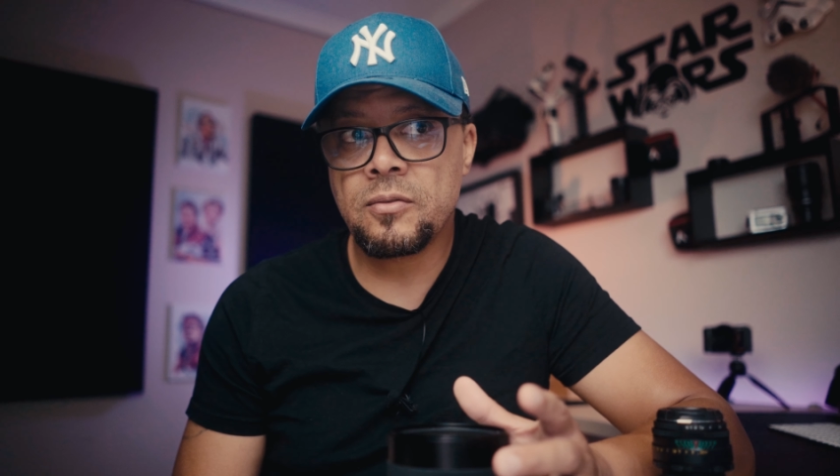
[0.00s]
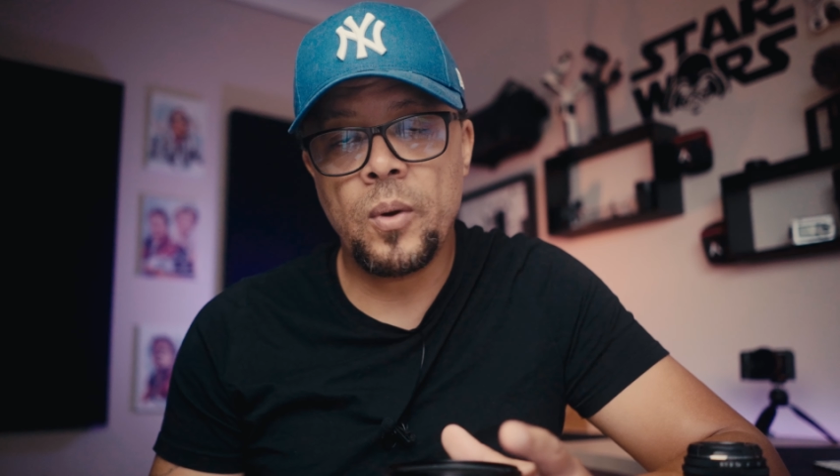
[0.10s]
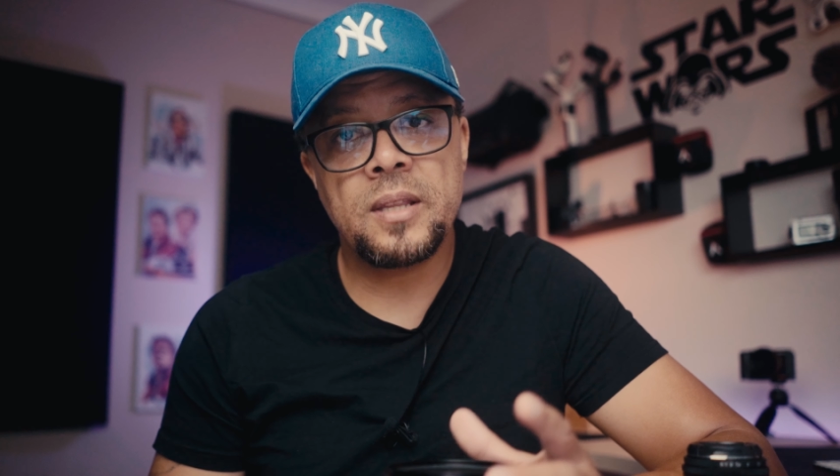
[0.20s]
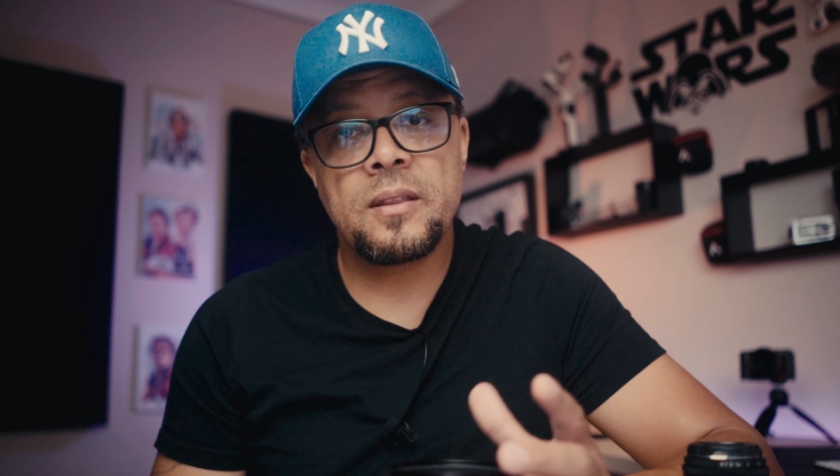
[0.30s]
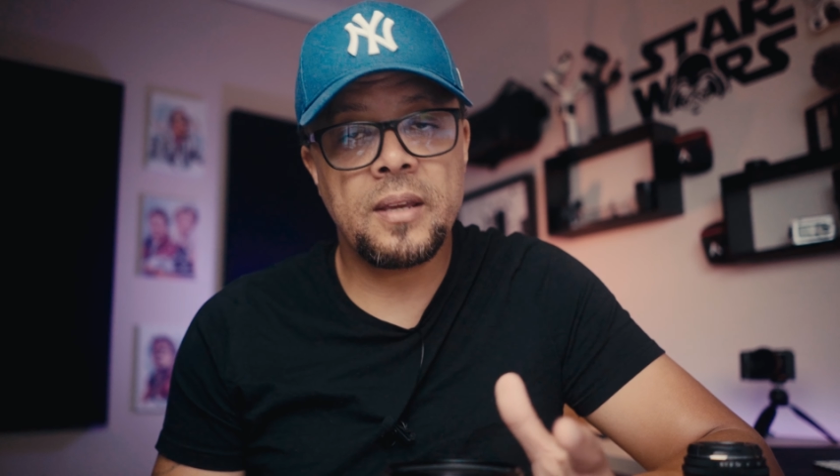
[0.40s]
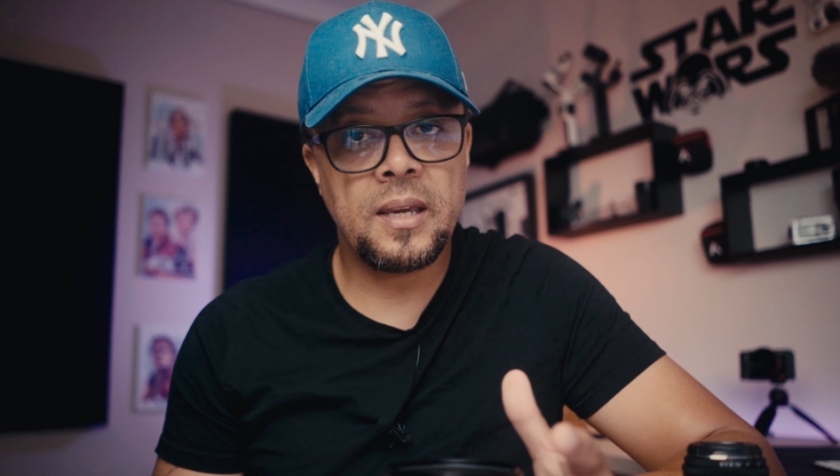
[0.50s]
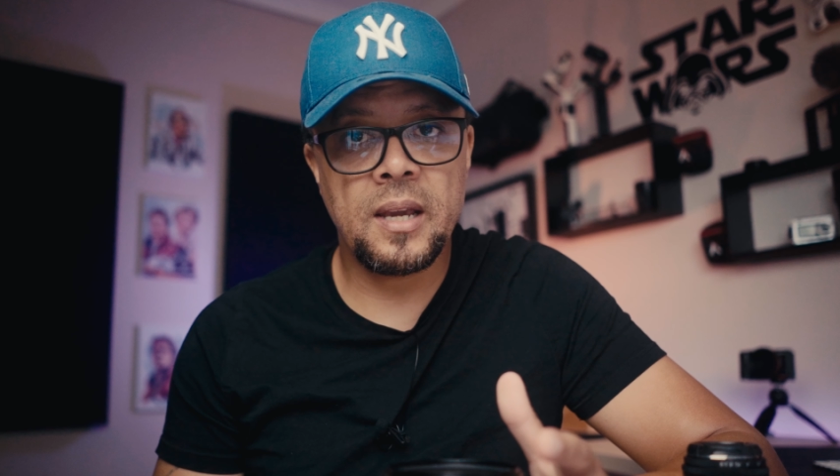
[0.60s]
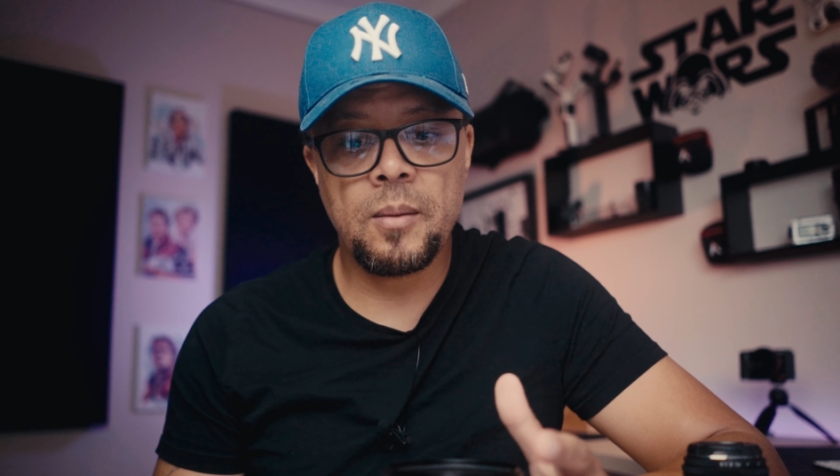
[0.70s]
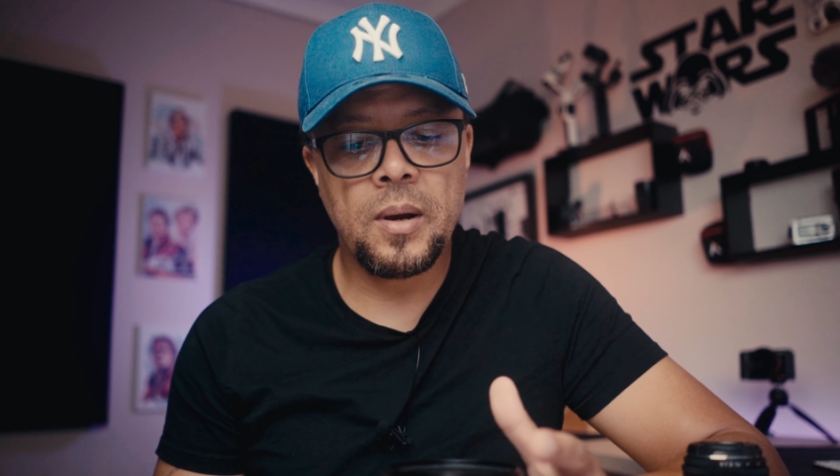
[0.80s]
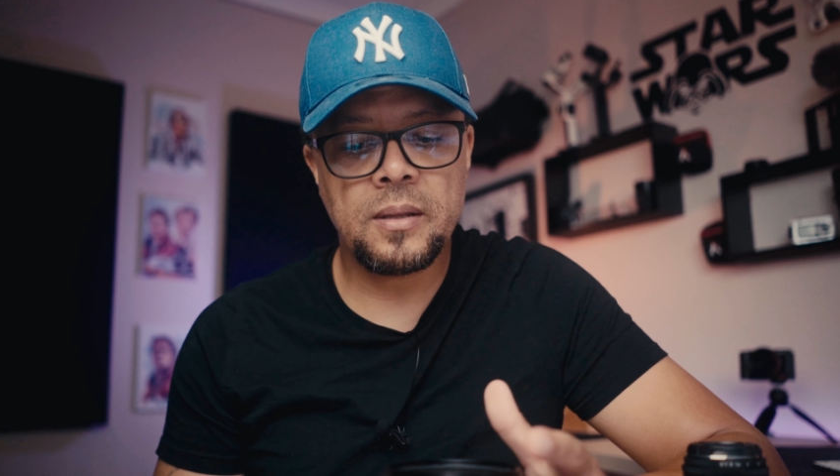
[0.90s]
when
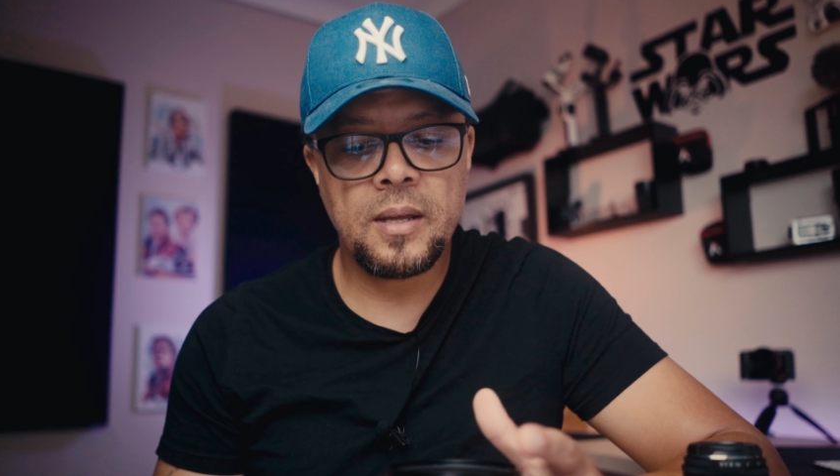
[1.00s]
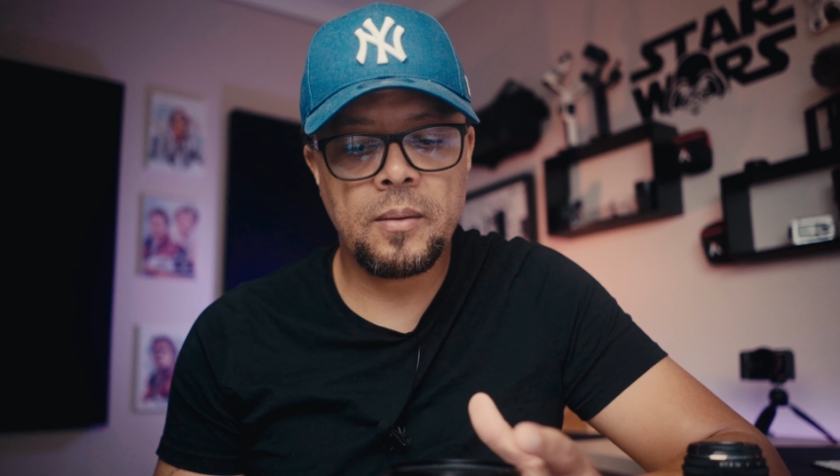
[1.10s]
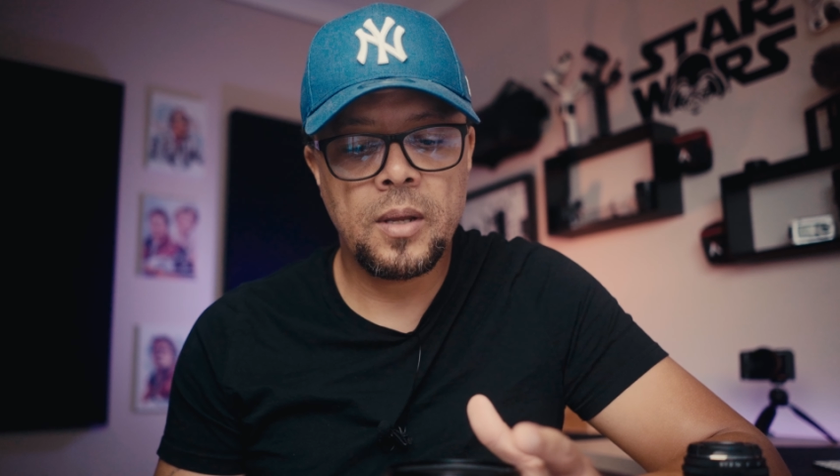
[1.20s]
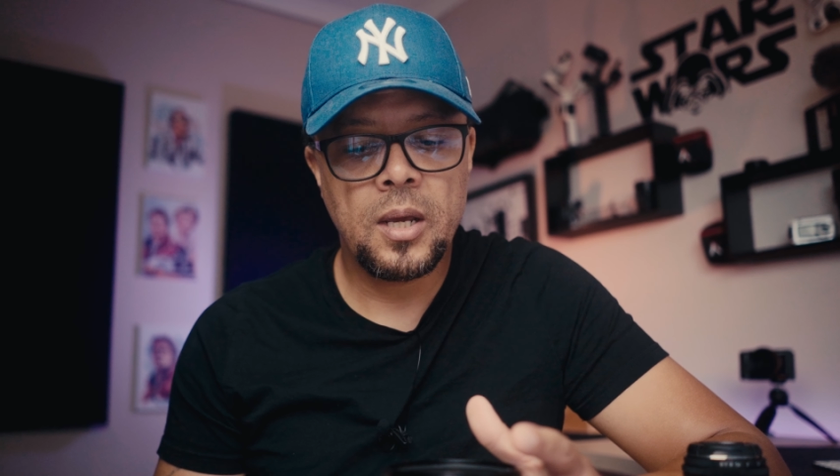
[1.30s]
thinking about that.